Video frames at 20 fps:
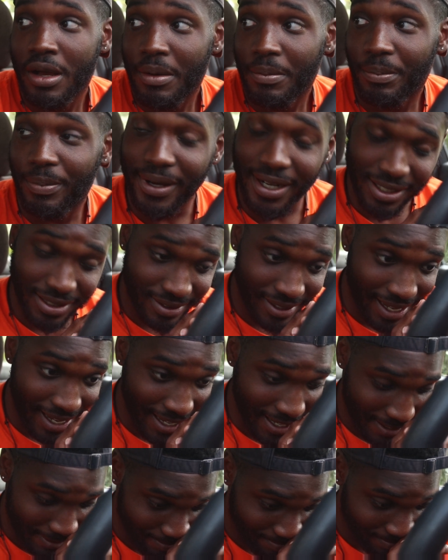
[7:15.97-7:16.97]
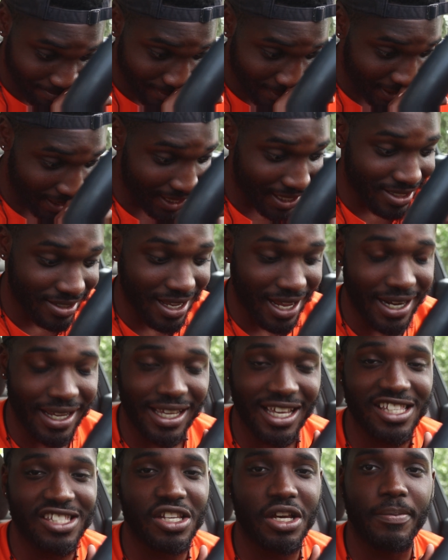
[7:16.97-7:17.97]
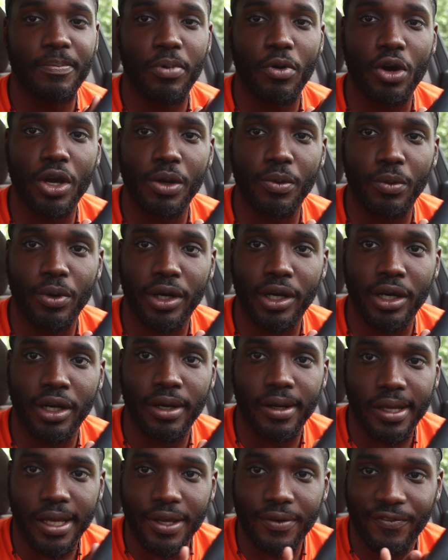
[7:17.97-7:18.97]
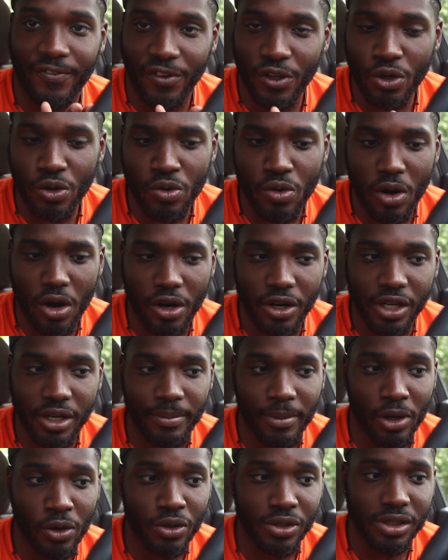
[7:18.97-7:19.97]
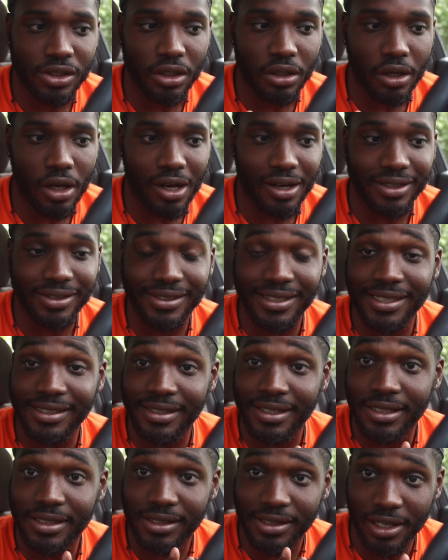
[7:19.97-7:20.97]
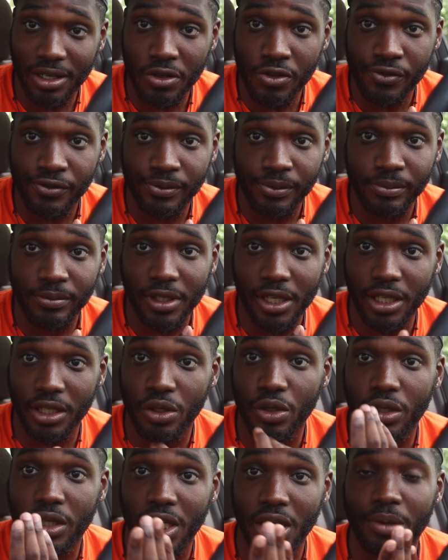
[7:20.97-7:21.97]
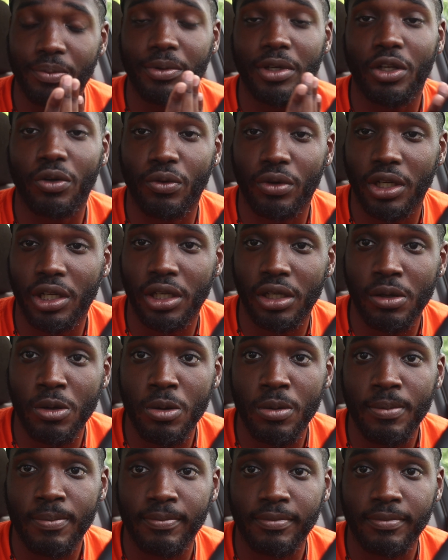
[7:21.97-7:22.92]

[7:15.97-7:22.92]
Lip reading: But it's like, it's got to get to a point where if you are your most authentic self and you're keeping it real,